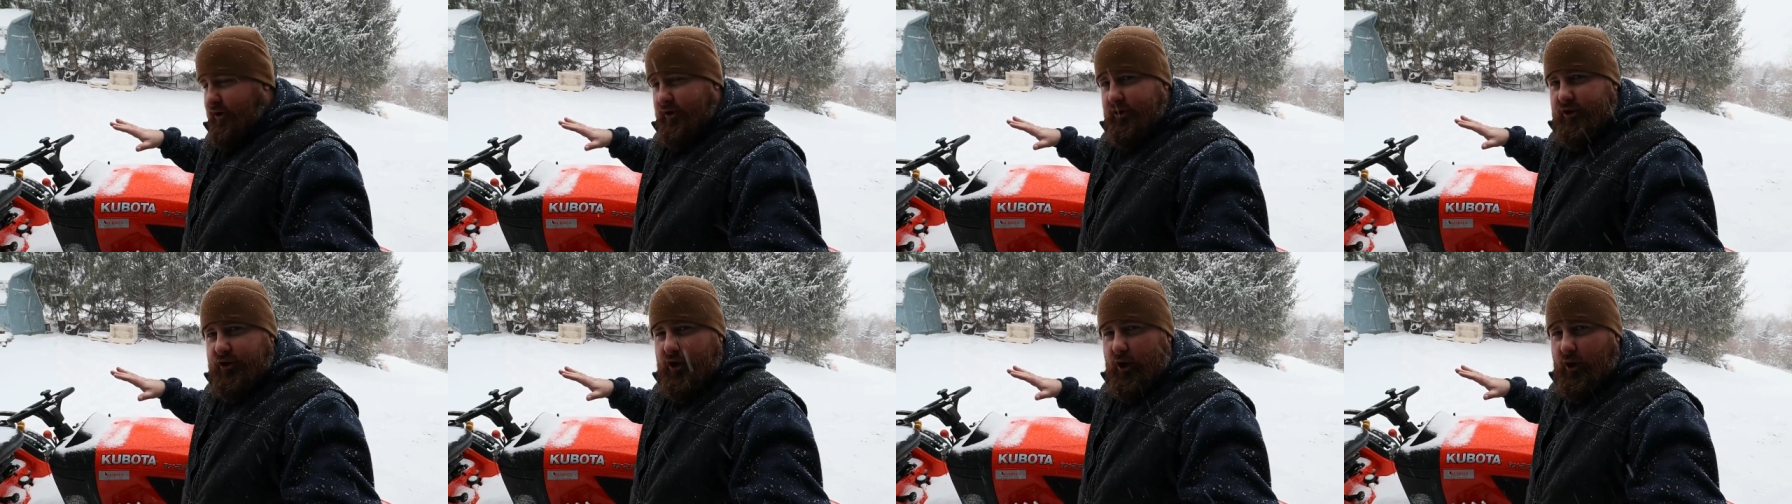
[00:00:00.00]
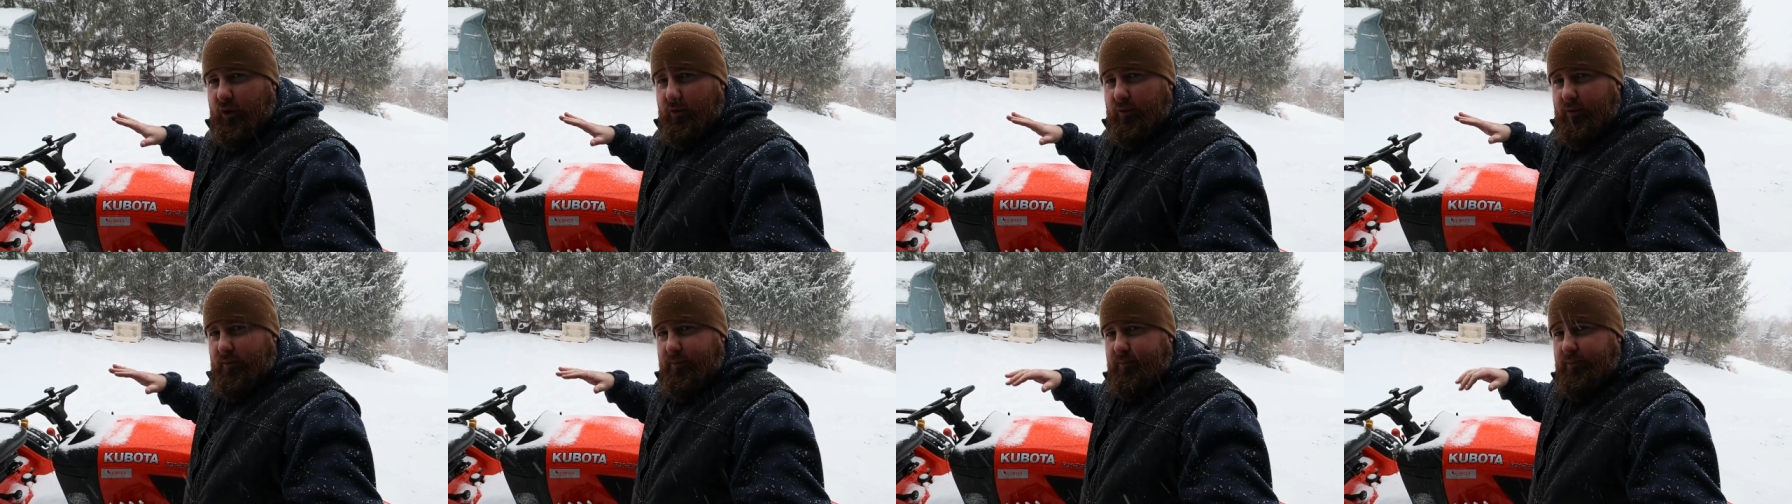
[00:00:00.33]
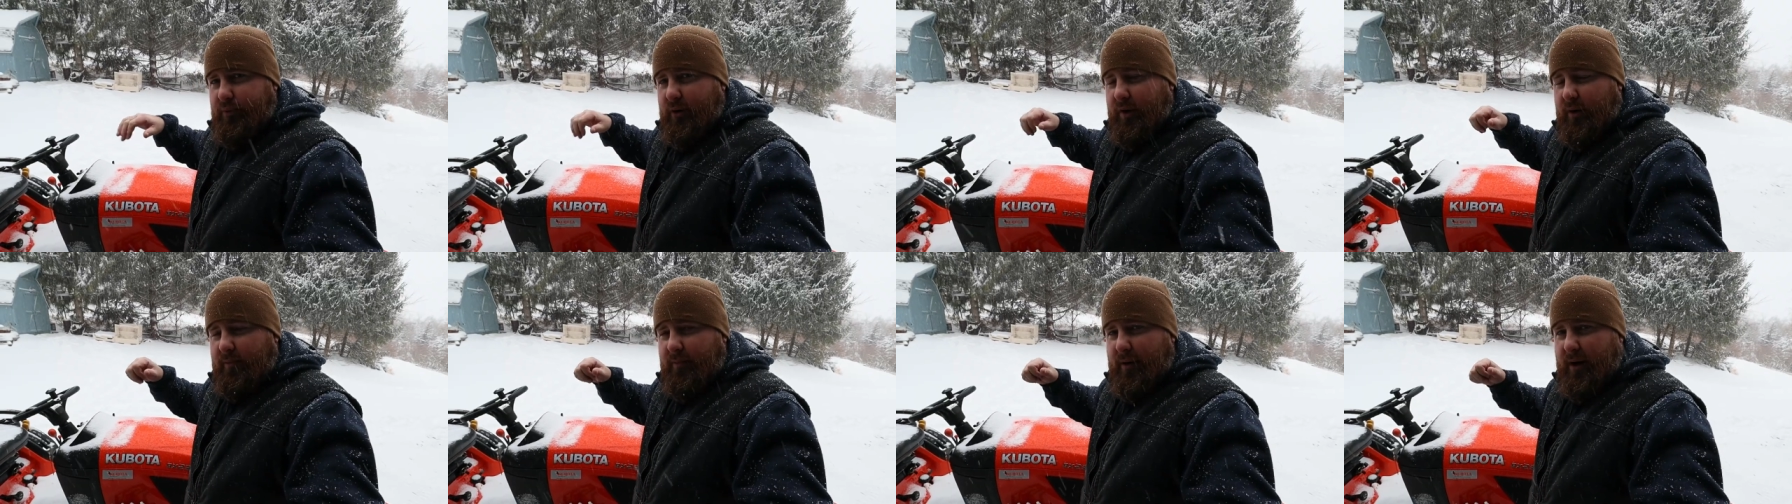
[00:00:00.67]
you don't
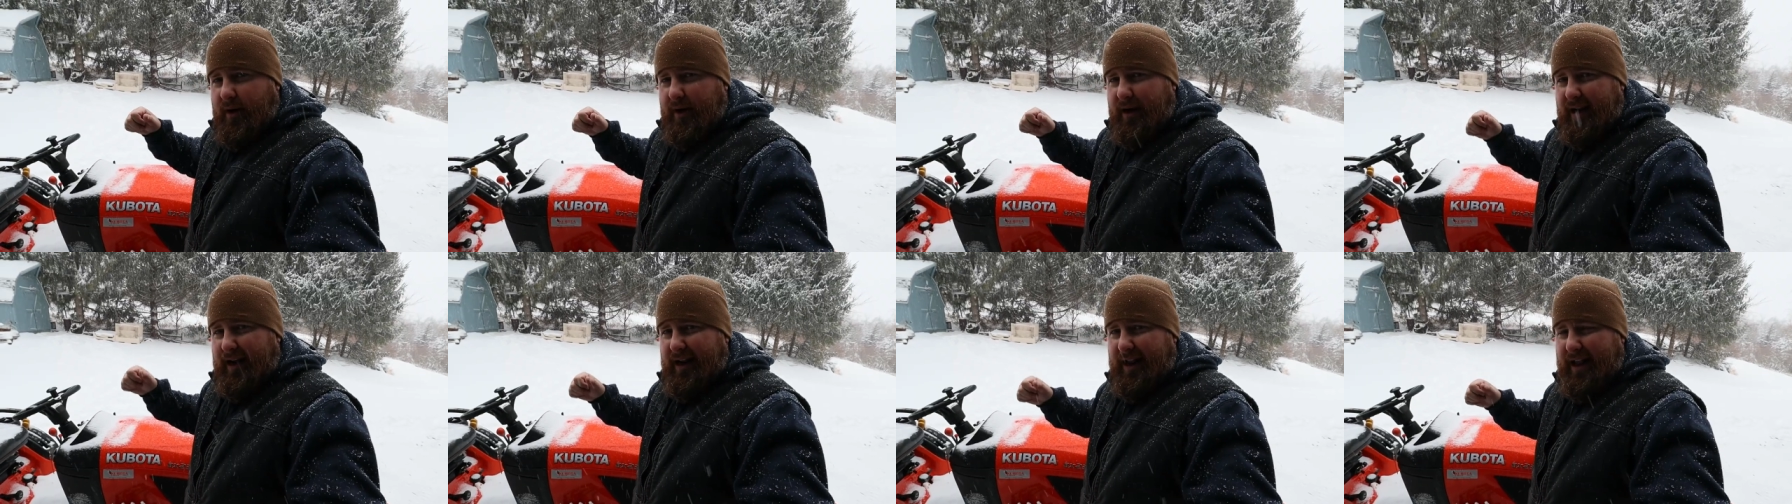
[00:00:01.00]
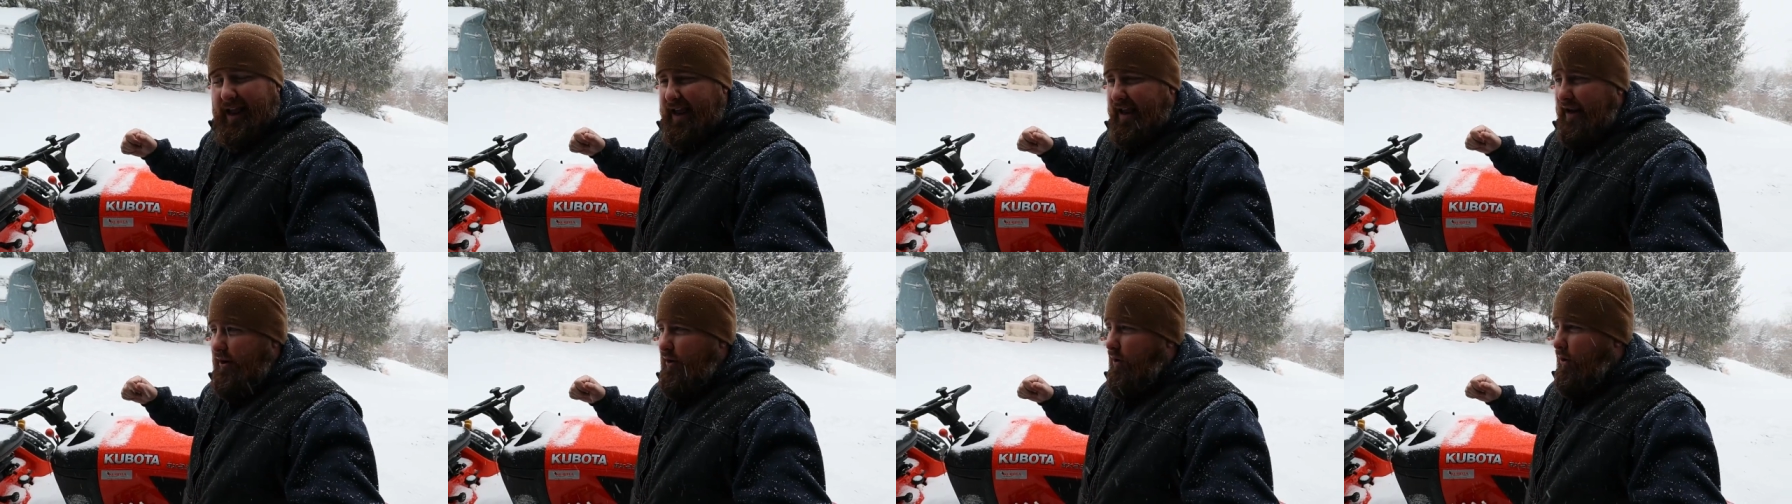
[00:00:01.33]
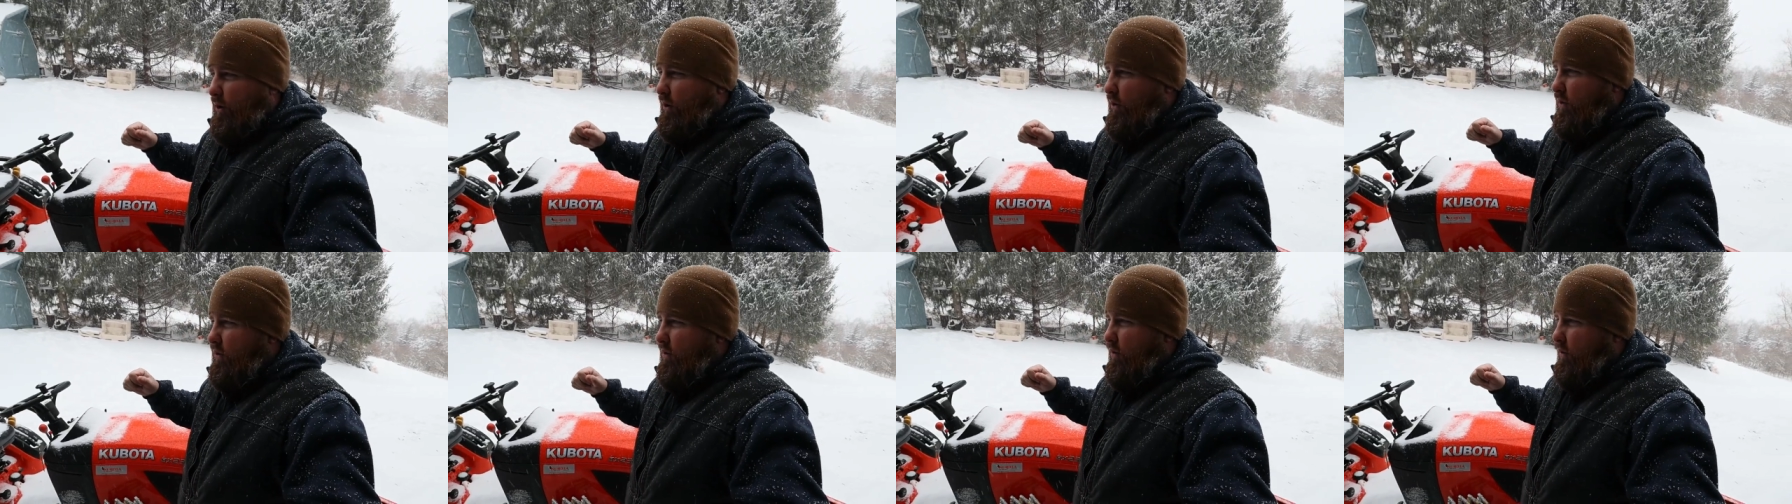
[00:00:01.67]
put them on at an
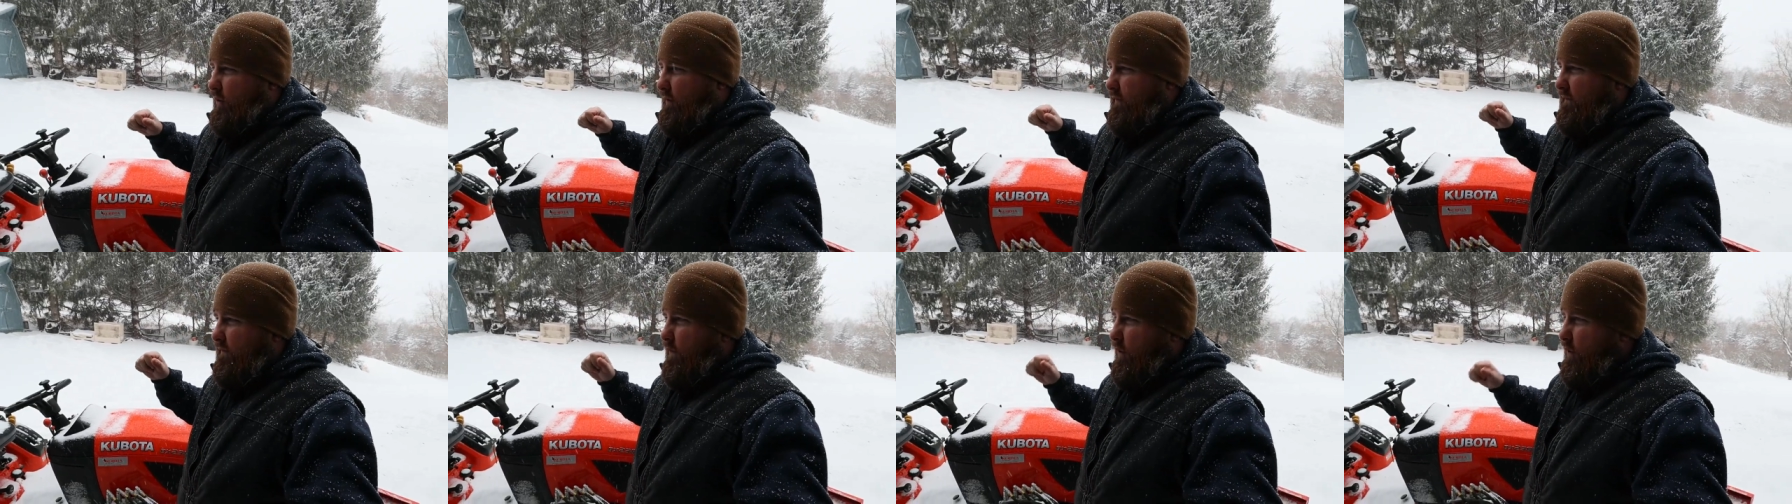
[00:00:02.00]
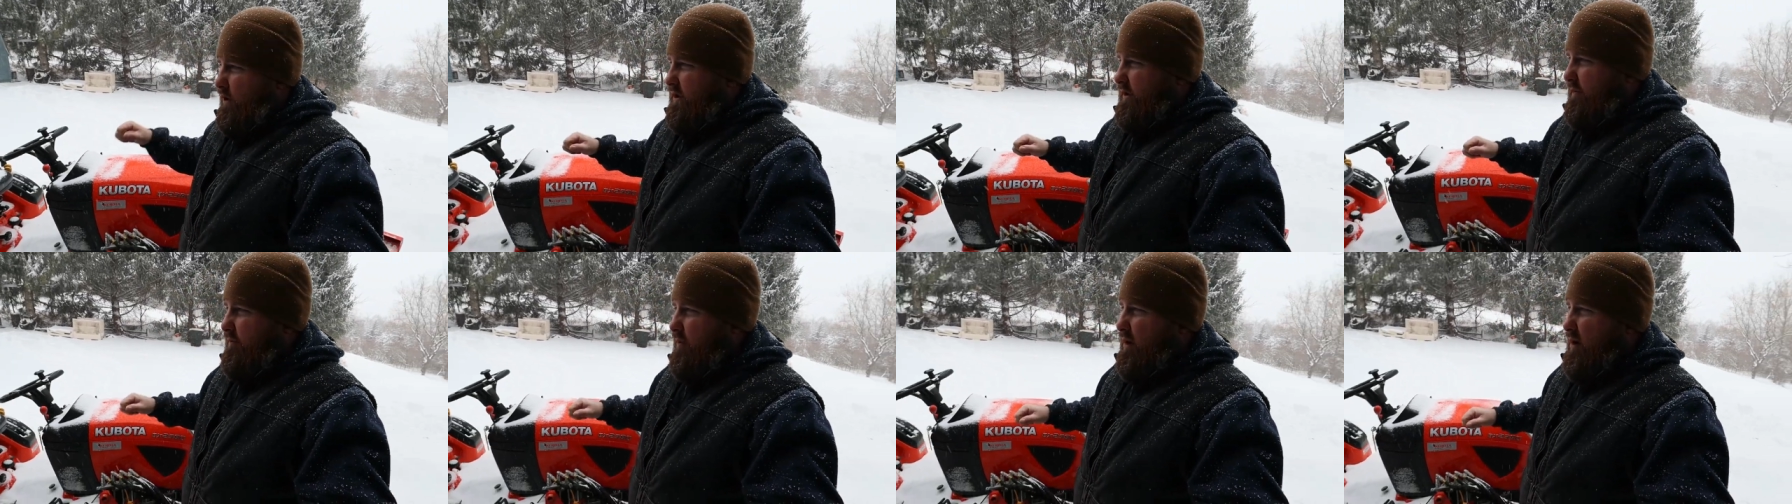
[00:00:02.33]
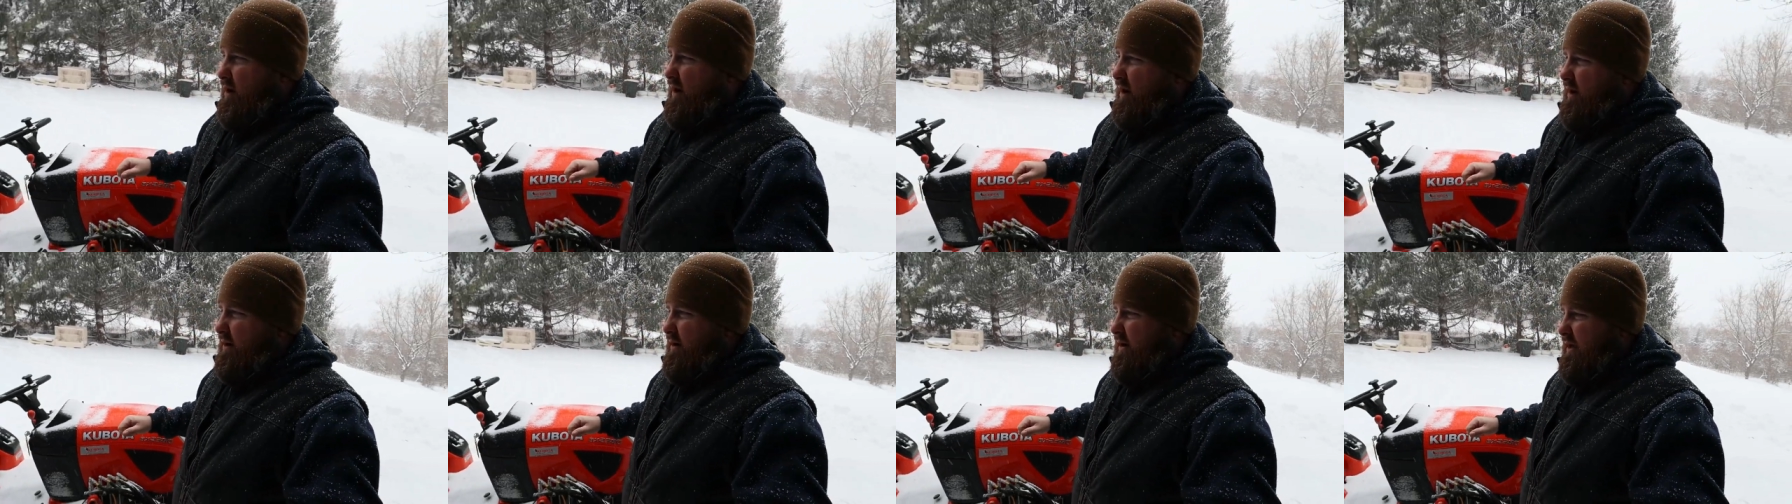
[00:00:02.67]
angle or force them
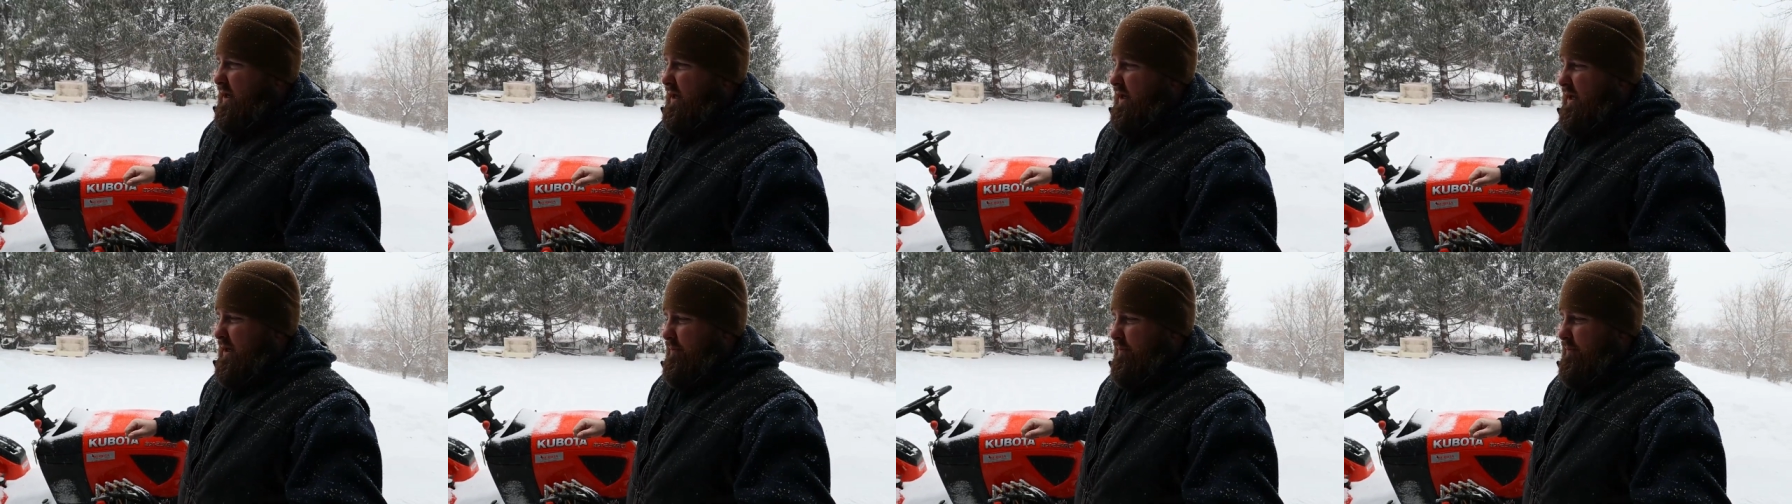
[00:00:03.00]
on,